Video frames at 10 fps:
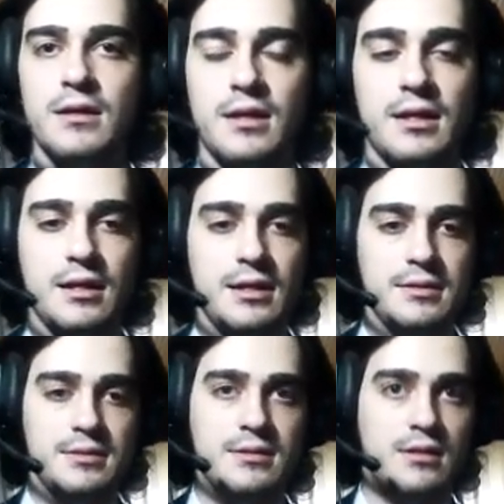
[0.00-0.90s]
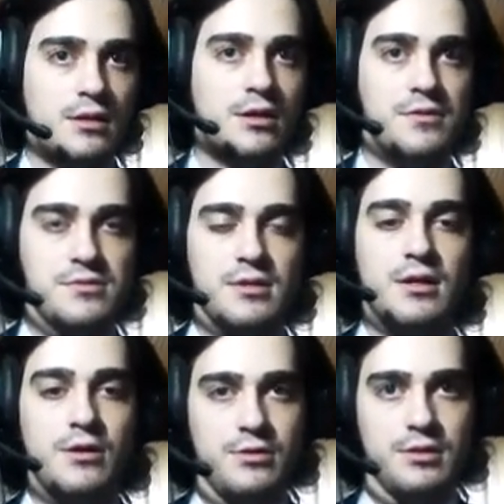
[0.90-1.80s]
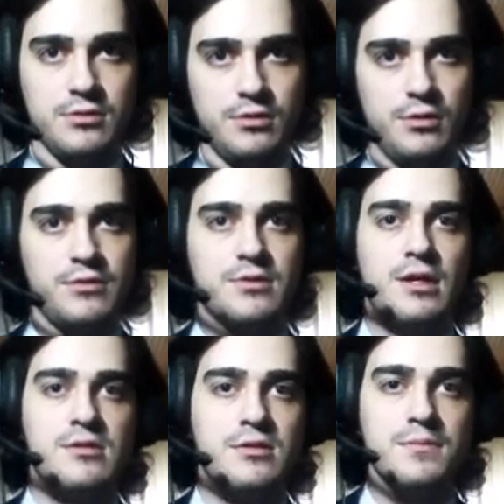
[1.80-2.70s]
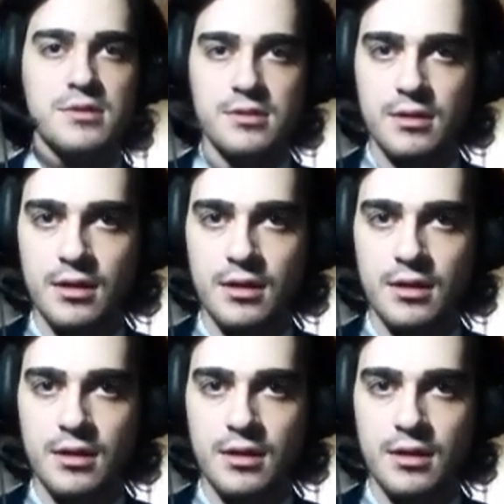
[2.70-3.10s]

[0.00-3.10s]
and laws according to those customs.